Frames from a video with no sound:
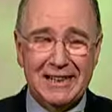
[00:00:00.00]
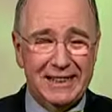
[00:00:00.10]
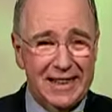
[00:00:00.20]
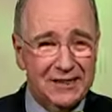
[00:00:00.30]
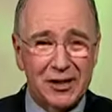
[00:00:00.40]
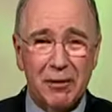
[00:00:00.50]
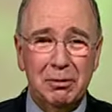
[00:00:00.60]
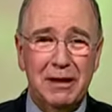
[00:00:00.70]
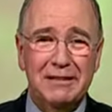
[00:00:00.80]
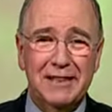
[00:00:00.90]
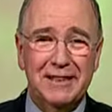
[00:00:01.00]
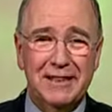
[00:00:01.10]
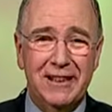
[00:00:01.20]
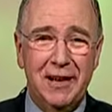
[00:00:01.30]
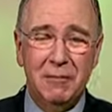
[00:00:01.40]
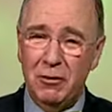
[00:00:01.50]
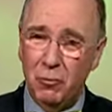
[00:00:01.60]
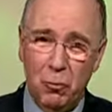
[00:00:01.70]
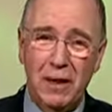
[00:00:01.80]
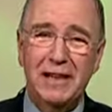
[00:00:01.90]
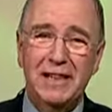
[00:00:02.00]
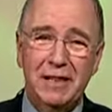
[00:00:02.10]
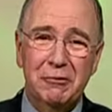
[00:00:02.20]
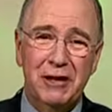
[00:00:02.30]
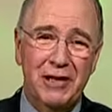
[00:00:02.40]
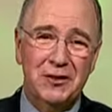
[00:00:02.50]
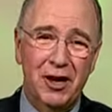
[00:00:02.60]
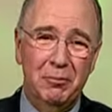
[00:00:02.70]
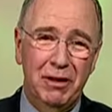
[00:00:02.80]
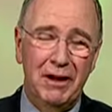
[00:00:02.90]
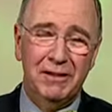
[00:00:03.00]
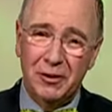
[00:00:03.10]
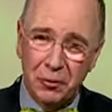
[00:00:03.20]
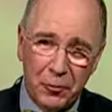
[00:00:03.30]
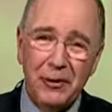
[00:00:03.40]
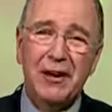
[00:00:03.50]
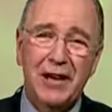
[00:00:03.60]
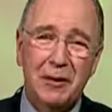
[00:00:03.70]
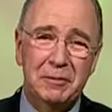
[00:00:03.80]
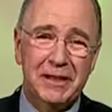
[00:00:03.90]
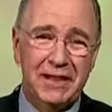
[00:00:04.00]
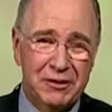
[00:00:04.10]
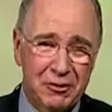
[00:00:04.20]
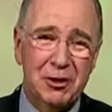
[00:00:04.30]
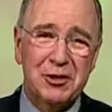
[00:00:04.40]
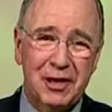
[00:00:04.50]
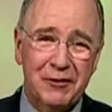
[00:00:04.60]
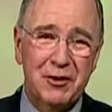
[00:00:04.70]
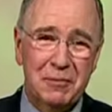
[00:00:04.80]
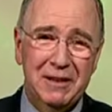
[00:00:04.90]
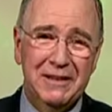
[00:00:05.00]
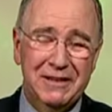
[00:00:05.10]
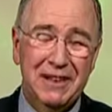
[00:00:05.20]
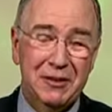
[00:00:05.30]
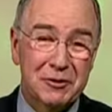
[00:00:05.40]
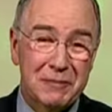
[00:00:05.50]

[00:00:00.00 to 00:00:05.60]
it, hrblock.com, 1-800-HR-BLOCK. We're here to help you get your share of the $1 billion